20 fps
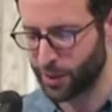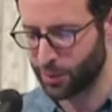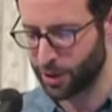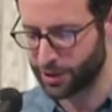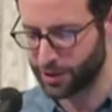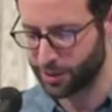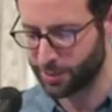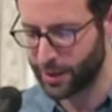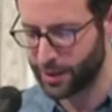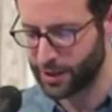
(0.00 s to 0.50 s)
by
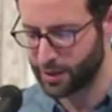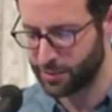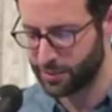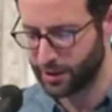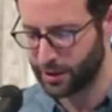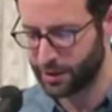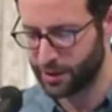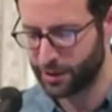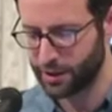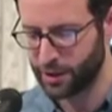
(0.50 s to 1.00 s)
Walter
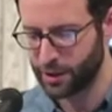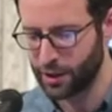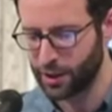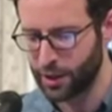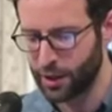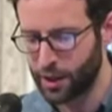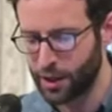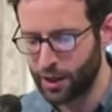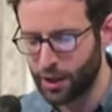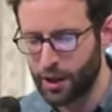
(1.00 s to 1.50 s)
Benjamin,
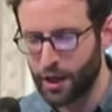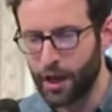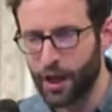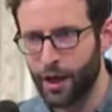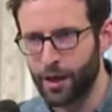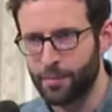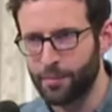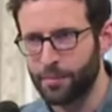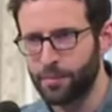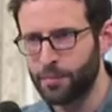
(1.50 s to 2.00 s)

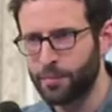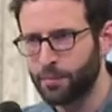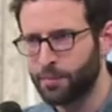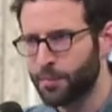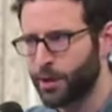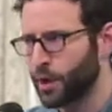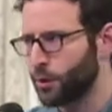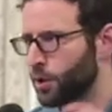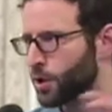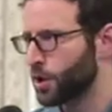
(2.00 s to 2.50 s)

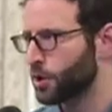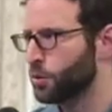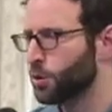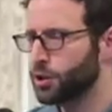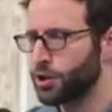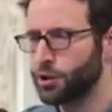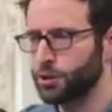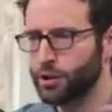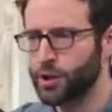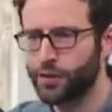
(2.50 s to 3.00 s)
but I want to
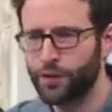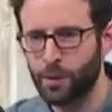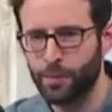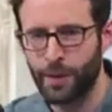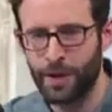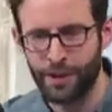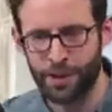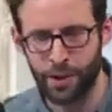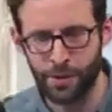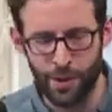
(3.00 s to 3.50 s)
quote to you a different
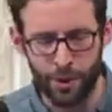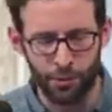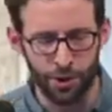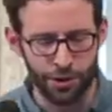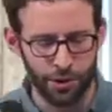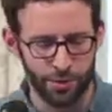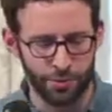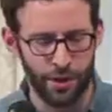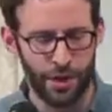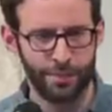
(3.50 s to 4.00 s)
passage by
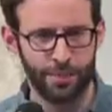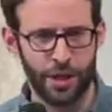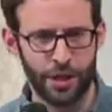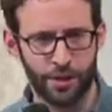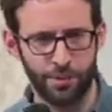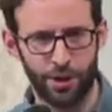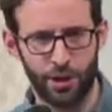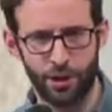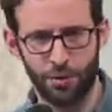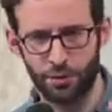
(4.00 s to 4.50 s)
Walter
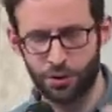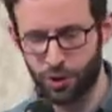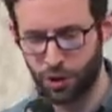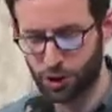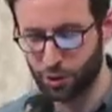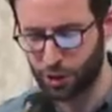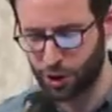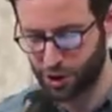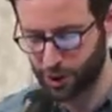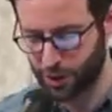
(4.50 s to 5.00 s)
Benjamin. He was a
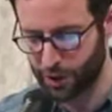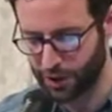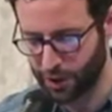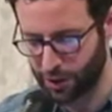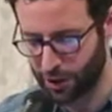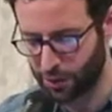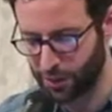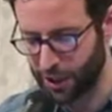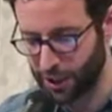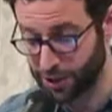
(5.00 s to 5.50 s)
Jewish
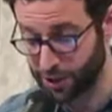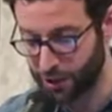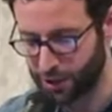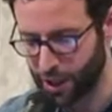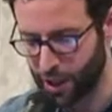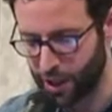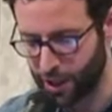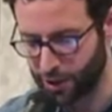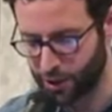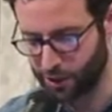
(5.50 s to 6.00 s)
critic who actually
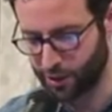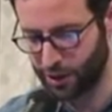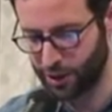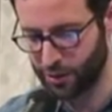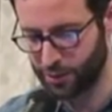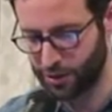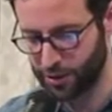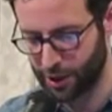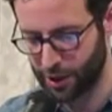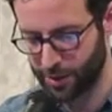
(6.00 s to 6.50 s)
died
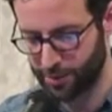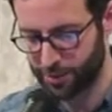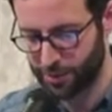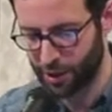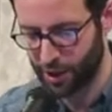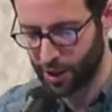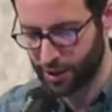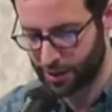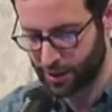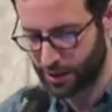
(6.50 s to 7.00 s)
trying to escape the
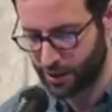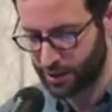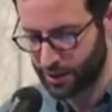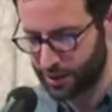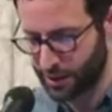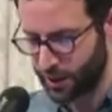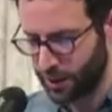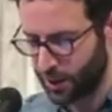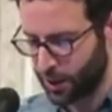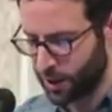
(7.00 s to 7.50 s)

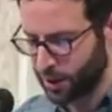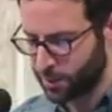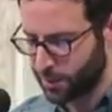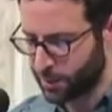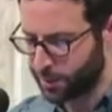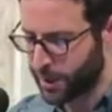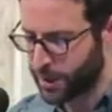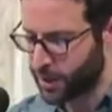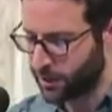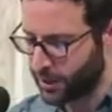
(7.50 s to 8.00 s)
Nazis.
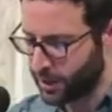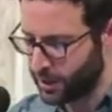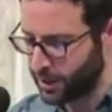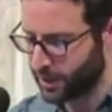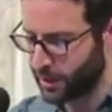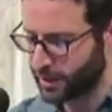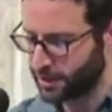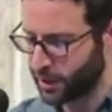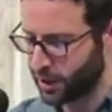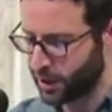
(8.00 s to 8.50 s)
But Benjamin,
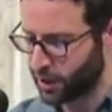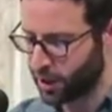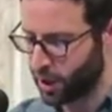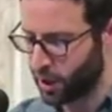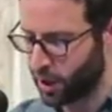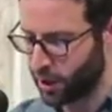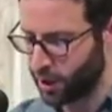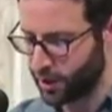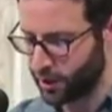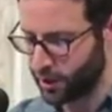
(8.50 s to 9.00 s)
in an essay in
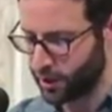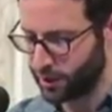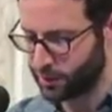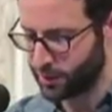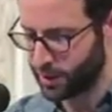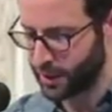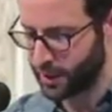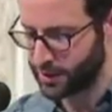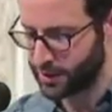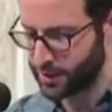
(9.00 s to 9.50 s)
Art, he
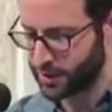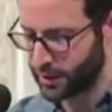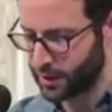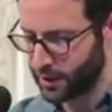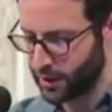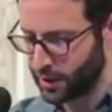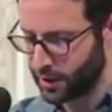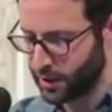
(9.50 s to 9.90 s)
writes,